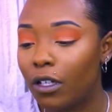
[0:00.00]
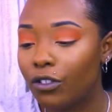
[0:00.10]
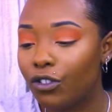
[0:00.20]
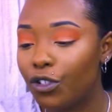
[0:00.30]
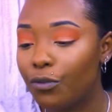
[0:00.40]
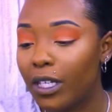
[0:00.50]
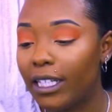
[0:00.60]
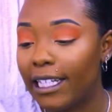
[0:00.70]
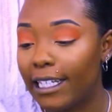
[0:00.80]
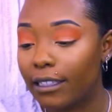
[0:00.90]
Dew Me
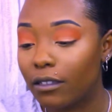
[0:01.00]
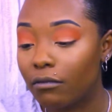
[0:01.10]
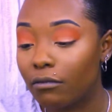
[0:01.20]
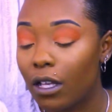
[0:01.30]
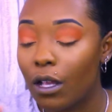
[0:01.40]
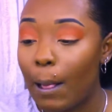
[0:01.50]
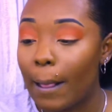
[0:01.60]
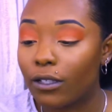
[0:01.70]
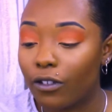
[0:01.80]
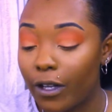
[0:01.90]
Lit,
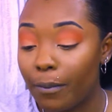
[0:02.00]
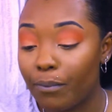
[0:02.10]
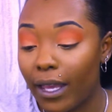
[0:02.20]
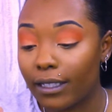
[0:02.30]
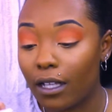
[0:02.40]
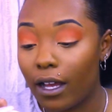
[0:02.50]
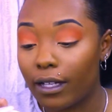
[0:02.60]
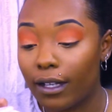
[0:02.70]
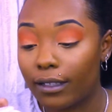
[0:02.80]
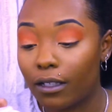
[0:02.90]
baked
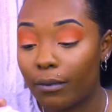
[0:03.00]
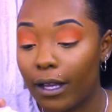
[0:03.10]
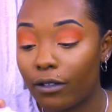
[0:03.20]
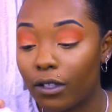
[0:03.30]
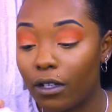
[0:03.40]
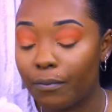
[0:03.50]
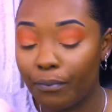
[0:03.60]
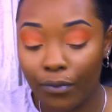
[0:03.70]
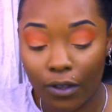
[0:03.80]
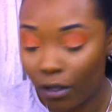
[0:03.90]
highlighter powder.
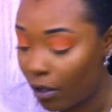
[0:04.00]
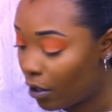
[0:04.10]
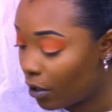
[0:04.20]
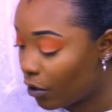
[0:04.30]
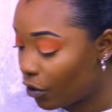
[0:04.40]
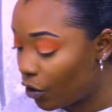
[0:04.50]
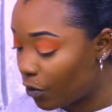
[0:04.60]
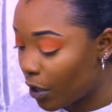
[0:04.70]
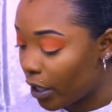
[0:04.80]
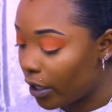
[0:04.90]
I'm going to use
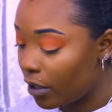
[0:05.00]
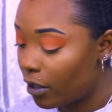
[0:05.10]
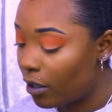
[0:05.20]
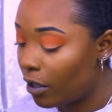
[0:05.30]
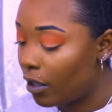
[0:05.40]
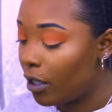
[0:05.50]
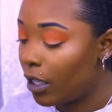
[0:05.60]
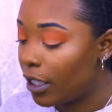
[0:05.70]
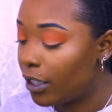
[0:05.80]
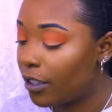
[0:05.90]
my
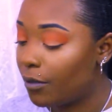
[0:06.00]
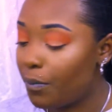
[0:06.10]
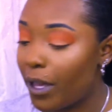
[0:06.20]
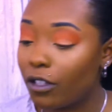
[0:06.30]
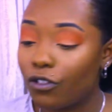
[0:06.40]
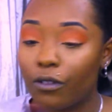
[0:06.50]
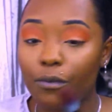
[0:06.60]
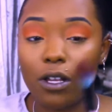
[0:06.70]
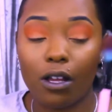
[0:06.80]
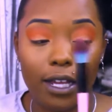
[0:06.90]
Spectrum
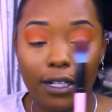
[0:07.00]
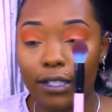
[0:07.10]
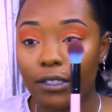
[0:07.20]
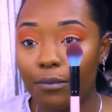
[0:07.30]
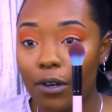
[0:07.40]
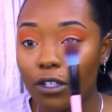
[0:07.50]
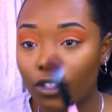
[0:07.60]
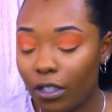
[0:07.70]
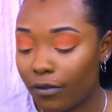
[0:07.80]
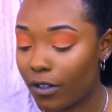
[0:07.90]
highlighter
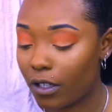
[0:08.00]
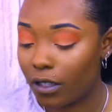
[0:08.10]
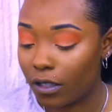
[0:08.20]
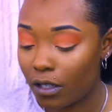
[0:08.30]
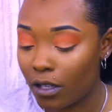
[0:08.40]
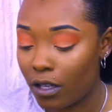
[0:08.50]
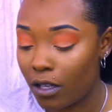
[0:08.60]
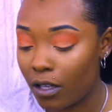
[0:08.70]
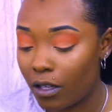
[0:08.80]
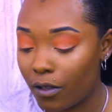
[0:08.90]
brush. Love this.
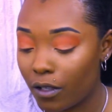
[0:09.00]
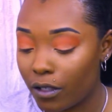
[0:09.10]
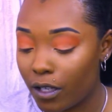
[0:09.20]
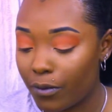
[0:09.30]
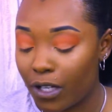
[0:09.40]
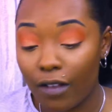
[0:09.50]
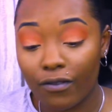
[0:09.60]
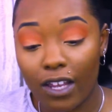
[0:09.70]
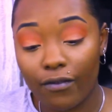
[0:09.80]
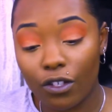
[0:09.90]
I've
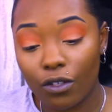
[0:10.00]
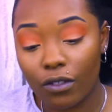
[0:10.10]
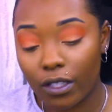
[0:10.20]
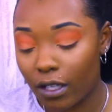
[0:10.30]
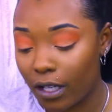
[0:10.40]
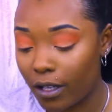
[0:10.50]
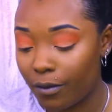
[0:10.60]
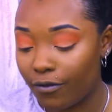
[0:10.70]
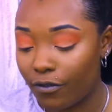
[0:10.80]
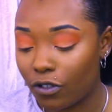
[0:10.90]
never used this highlighter
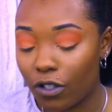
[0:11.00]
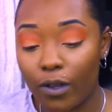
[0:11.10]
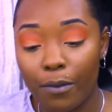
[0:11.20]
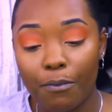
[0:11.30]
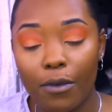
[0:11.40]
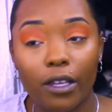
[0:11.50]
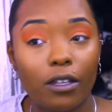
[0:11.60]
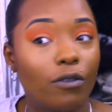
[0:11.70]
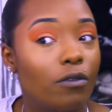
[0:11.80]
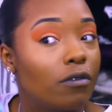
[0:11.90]
before, so it might
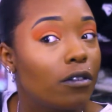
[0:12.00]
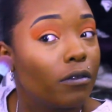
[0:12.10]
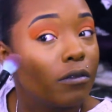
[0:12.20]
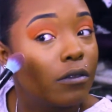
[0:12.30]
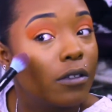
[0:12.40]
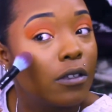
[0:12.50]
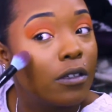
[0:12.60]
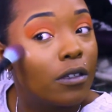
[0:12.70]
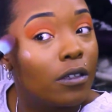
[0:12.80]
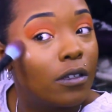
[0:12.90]
go all wrong.
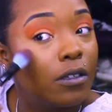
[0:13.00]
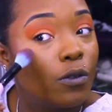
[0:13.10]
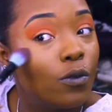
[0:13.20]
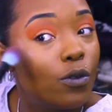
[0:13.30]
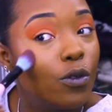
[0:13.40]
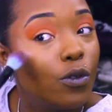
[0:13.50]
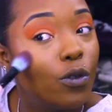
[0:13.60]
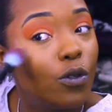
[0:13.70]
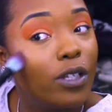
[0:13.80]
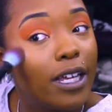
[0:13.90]

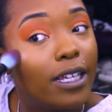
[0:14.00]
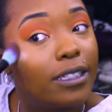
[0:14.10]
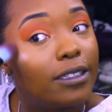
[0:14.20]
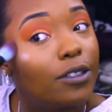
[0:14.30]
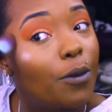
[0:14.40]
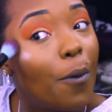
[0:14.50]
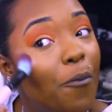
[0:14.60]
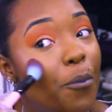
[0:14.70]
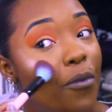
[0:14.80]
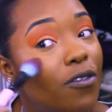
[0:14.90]
Ooh, that is
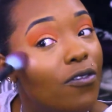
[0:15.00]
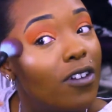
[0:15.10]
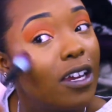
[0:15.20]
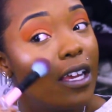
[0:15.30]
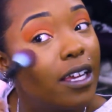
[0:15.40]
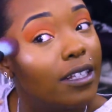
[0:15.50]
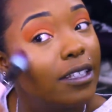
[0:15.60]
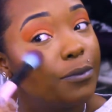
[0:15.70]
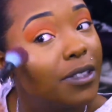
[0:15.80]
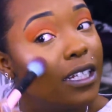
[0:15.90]
bright.
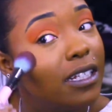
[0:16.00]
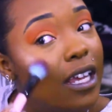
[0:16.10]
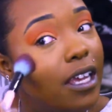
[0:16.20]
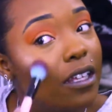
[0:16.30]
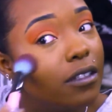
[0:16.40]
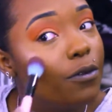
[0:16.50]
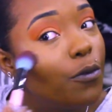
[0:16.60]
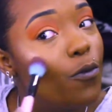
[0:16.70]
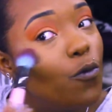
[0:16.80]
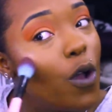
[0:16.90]
Don't blend that.
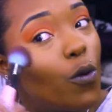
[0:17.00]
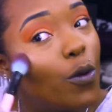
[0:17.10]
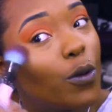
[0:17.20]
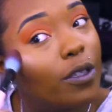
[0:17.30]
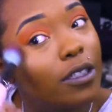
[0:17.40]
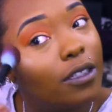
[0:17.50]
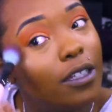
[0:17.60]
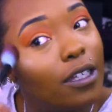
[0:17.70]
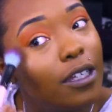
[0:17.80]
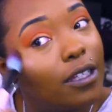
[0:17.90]
Whoa,
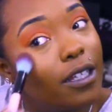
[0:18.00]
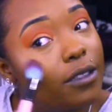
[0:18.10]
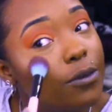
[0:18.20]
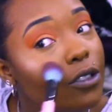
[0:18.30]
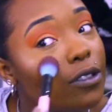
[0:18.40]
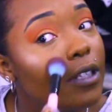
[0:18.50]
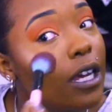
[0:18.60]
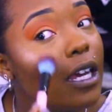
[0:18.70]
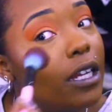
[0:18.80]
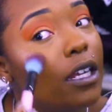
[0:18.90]
that's what you call a
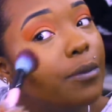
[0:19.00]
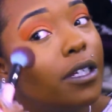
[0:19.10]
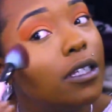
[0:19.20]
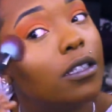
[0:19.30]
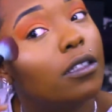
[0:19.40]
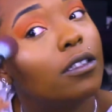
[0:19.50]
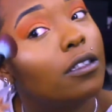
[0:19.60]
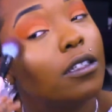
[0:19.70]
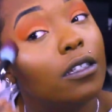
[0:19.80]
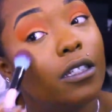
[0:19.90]
highlight, boy.
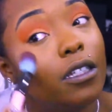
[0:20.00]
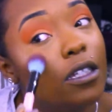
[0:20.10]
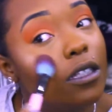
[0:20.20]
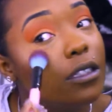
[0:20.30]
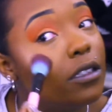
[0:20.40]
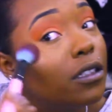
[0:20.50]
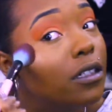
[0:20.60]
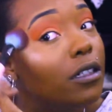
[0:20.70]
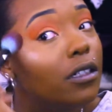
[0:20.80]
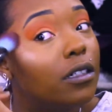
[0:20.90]

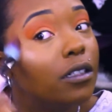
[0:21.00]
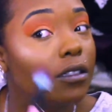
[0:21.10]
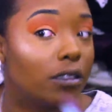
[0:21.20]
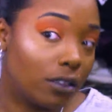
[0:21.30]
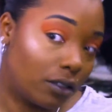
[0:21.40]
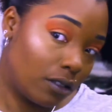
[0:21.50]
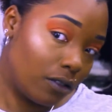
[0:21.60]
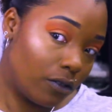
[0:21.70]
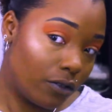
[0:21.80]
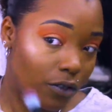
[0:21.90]
Yas,
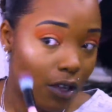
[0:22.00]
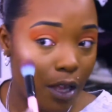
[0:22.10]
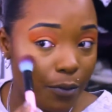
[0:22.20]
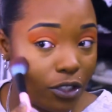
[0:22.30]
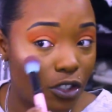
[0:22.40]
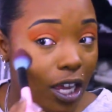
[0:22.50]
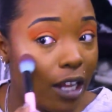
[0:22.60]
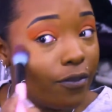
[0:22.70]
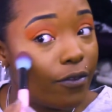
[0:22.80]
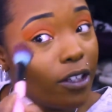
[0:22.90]
I'll be
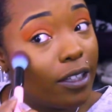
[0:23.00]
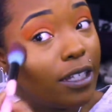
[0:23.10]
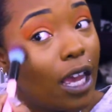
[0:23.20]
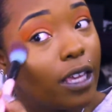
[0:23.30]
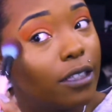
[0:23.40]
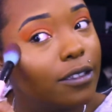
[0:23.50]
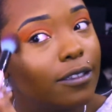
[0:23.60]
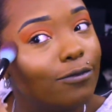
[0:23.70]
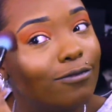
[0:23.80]
shining for days.